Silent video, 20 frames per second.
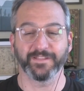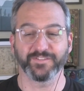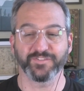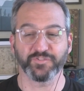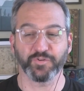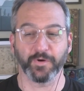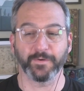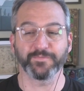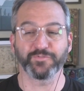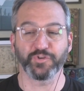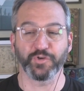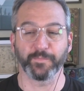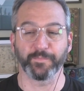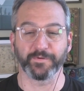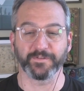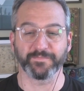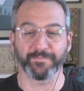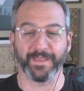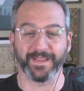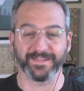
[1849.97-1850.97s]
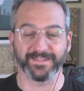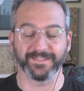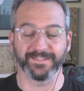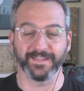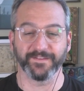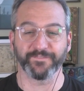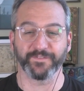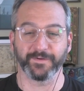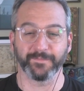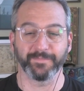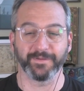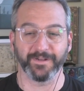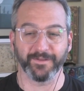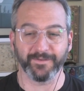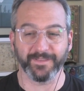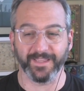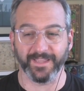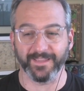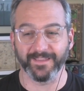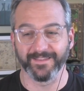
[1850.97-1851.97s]
I mean, stormtroopers beg to differ, but
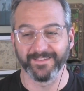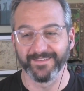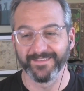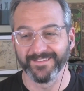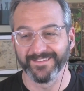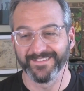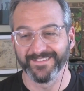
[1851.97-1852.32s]
okay.